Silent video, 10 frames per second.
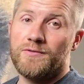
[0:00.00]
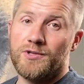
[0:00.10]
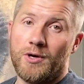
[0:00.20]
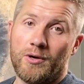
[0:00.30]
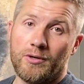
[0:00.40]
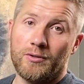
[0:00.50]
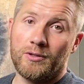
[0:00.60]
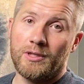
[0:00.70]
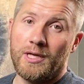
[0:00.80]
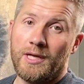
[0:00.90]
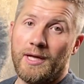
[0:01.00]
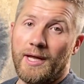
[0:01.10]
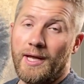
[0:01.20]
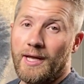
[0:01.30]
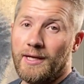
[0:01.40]
charcoal,
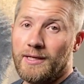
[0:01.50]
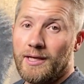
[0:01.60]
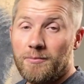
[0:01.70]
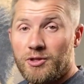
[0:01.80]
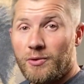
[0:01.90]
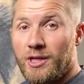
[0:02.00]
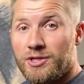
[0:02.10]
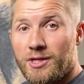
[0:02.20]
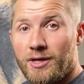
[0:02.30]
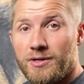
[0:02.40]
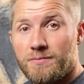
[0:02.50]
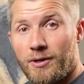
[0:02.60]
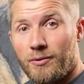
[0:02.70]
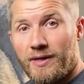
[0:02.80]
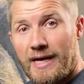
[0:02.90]
and in between each layer I
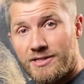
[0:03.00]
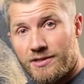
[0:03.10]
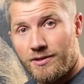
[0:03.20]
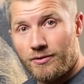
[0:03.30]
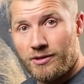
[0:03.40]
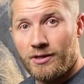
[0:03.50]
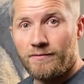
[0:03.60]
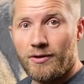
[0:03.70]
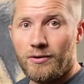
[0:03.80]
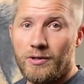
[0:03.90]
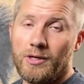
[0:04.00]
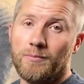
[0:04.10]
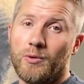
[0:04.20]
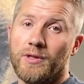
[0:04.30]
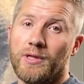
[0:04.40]
sprayed it with acetone and then followed it
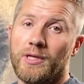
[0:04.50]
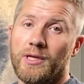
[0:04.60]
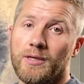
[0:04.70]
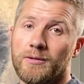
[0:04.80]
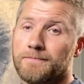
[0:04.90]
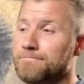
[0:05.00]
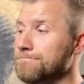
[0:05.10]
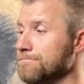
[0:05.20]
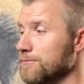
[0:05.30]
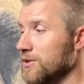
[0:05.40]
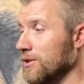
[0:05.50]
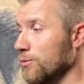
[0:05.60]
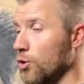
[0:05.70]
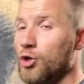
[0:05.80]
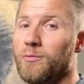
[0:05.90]
up with the
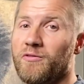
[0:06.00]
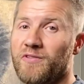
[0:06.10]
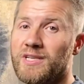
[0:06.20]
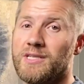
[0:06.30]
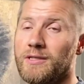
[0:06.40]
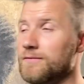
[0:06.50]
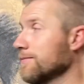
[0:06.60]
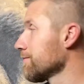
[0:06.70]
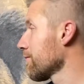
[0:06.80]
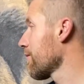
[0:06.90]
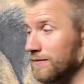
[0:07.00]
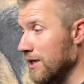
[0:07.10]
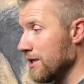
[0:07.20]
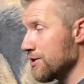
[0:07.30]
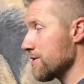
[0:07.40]
workable fixative.
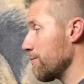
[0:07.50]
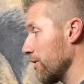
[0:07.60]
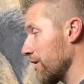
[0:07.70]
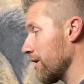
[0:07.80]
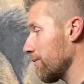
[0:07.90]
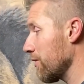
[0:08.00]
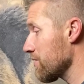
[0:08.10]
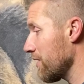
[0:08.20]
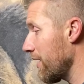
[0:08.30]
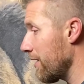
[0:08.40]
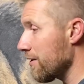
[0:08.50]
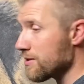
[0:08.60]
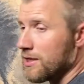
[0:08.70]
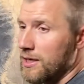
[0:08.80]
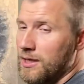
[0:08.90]
Just building up those
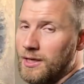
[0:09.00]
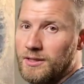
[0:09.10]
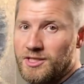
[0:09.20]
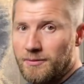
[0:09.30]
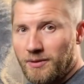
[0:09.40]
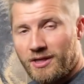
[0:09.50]
layers, deepening